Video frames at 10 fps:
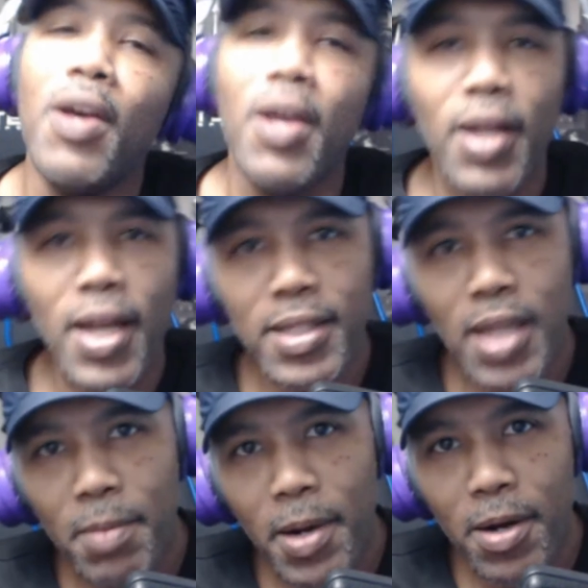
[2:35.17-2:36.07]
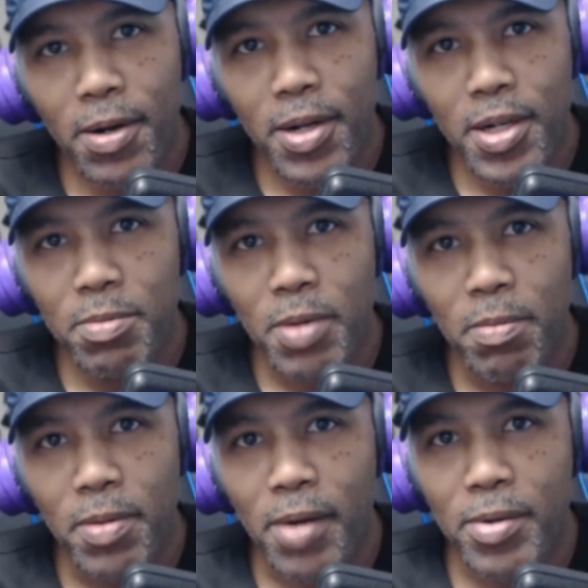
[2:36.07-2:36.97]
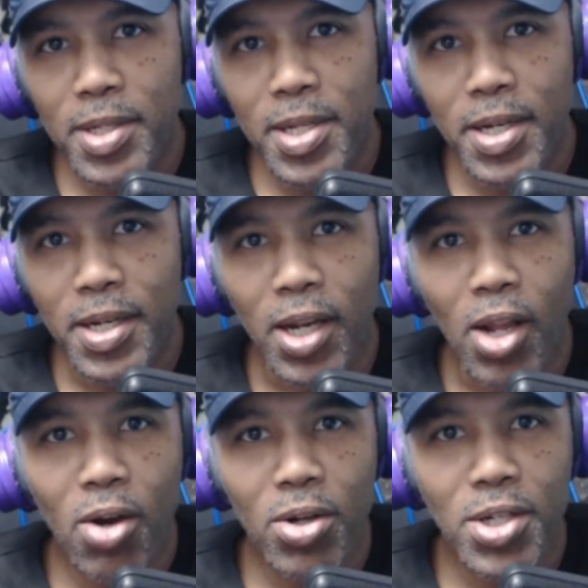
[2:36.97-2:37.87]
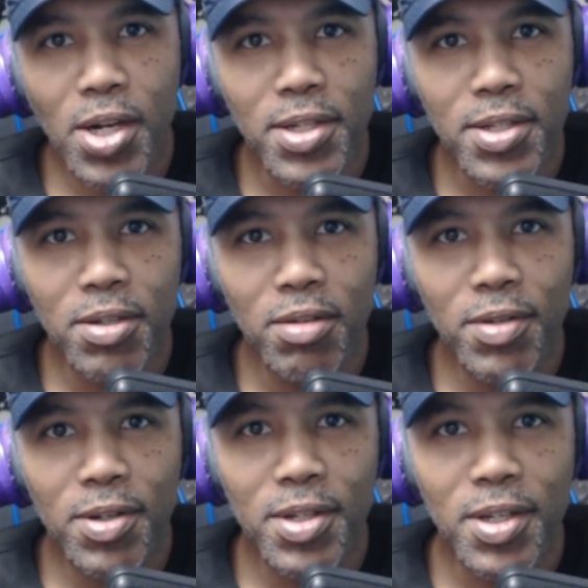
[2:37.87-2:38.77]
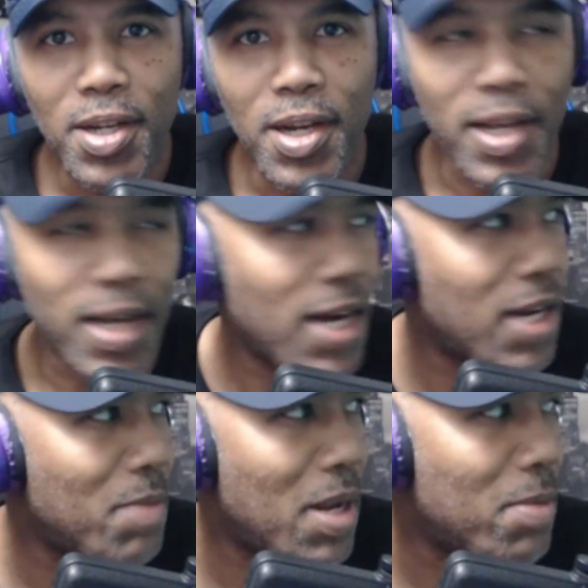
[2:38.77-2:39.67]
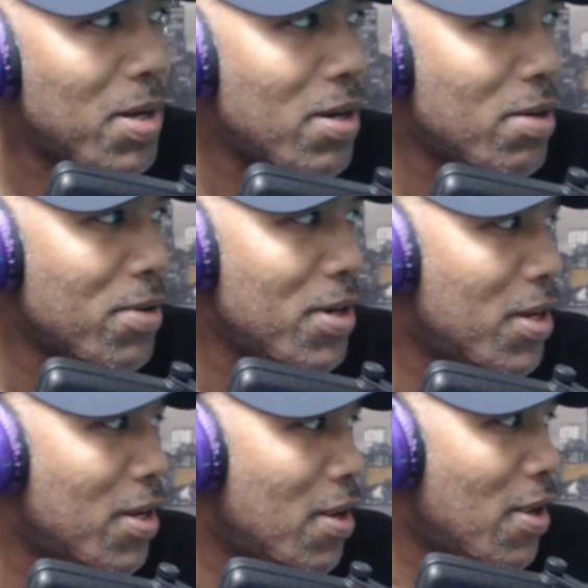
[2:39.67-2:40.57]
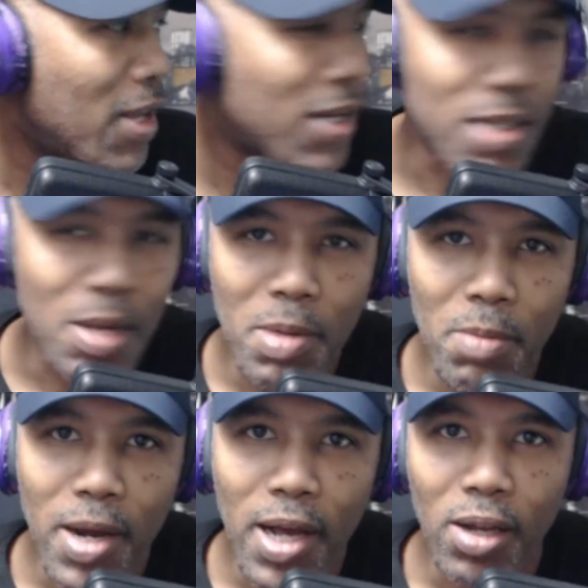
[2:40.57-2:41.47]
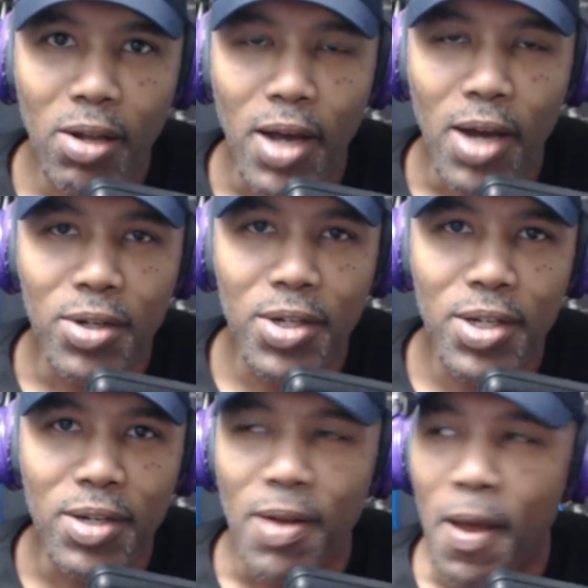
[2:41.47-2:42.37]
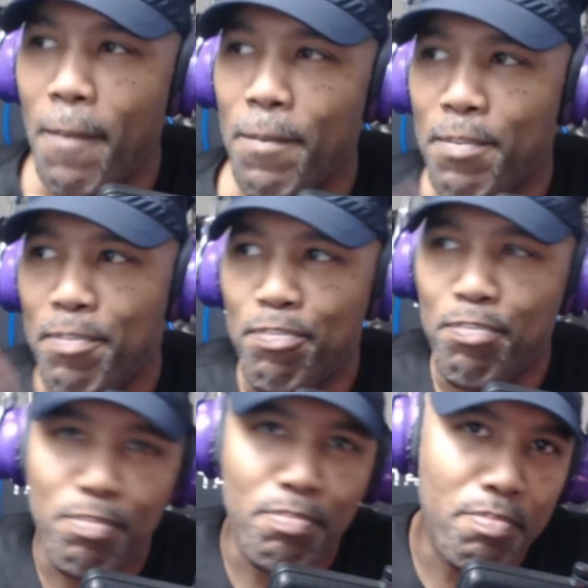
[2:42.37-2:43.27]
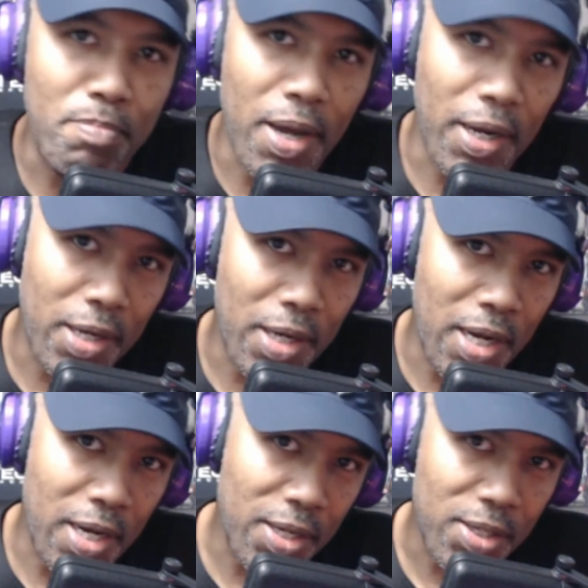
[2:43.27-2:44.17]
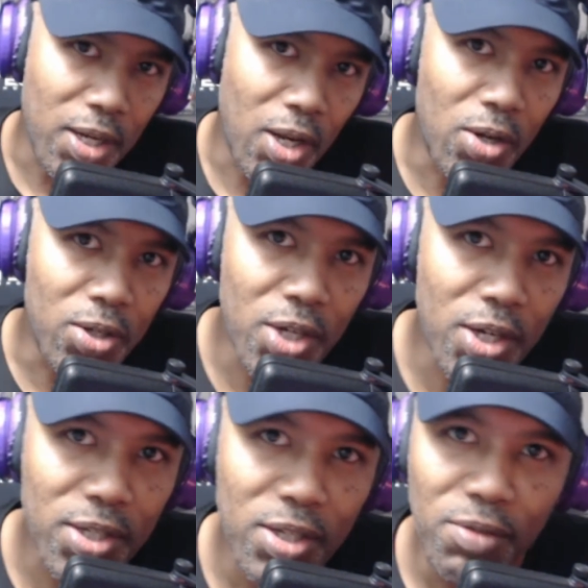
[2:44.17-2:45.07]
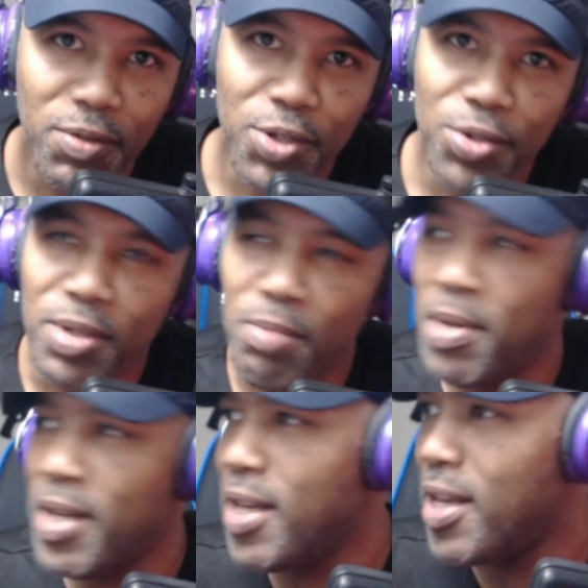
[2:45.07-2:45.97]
Last time I heard of Hush Puppy, I was thinking of Long John Silver's, and it kind of made me hungry because I remember how good back in the 80s Long John Silver's used to be.